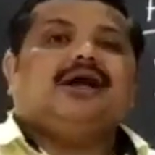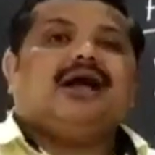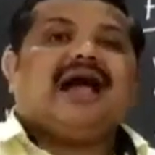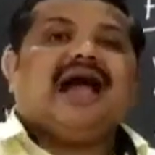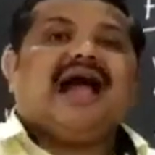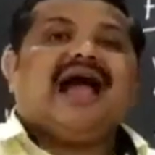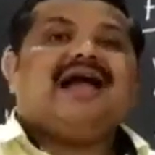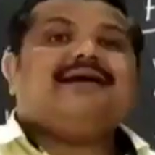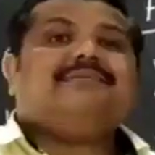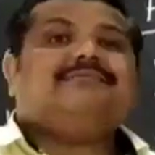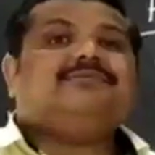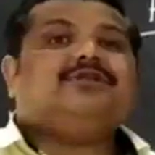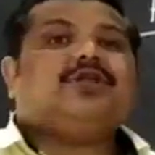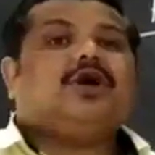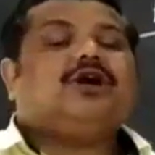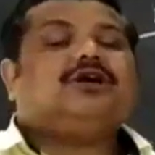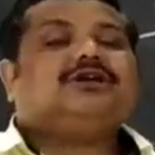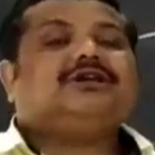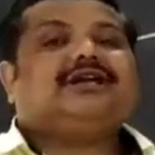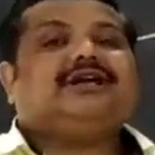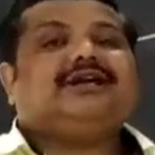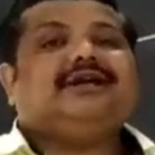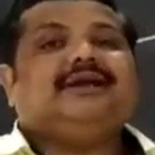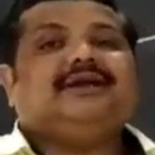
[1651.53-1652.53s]
I am
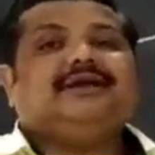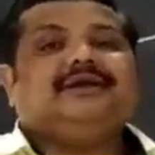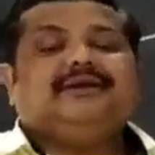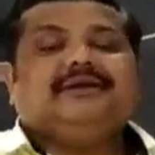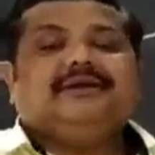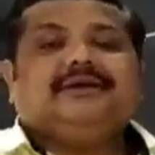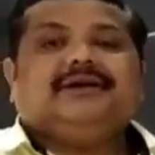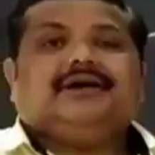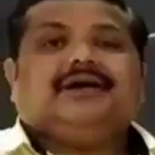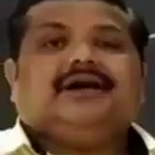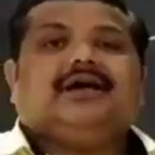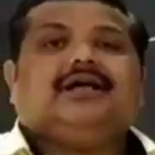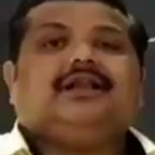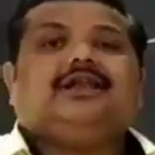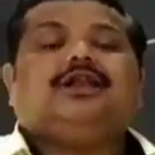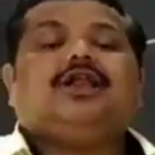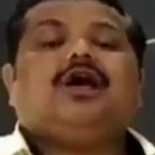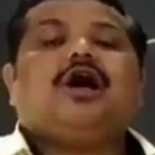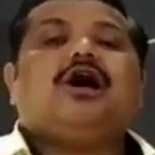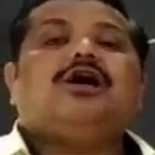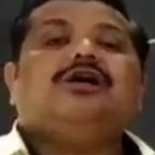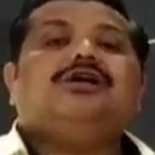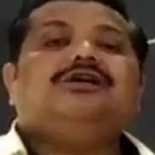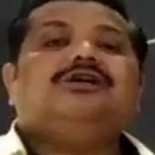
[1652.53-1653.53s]
not a
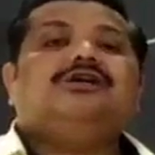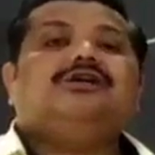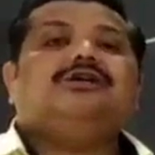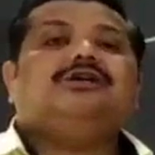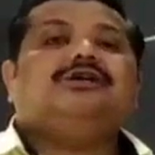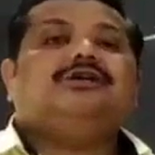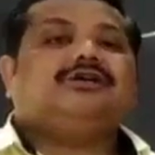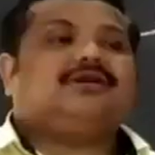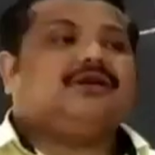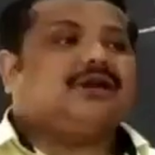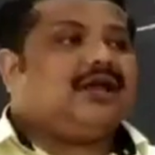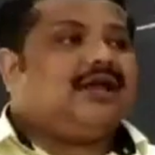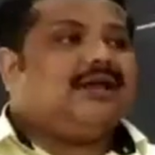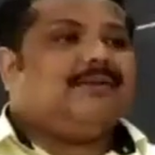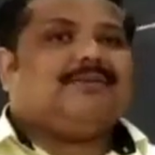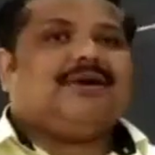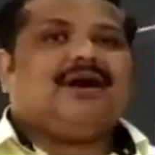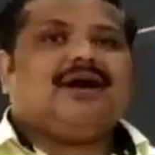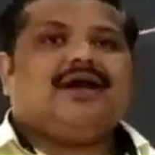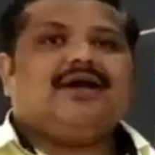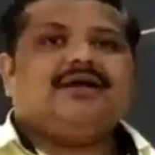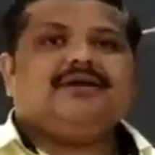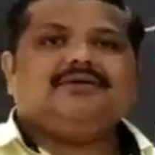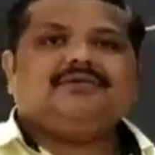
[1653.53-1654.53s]
lawyer. Am
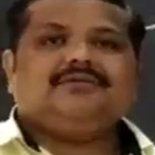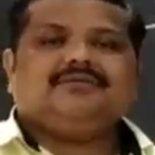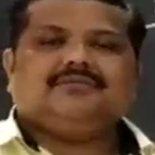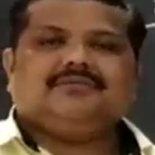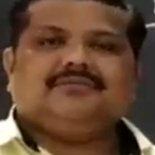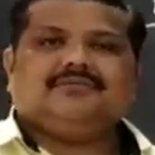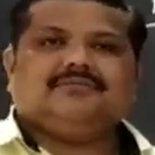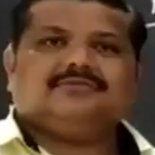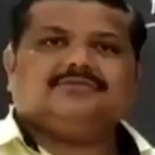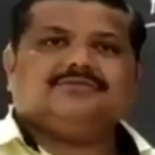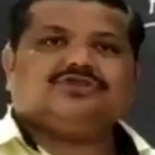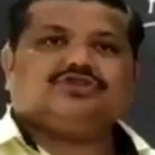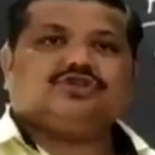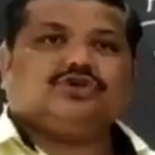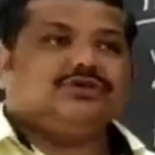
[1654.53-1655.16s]
I?